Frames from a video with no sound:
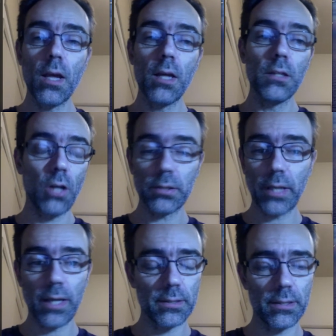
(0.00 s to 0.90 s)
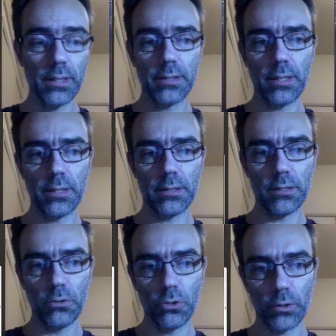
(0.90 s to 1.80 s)
not that it is
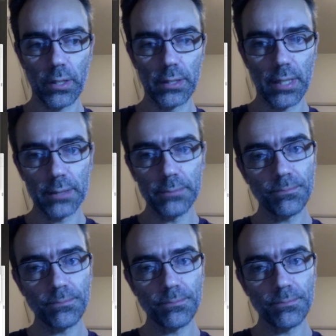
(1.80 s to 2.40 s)
usually done,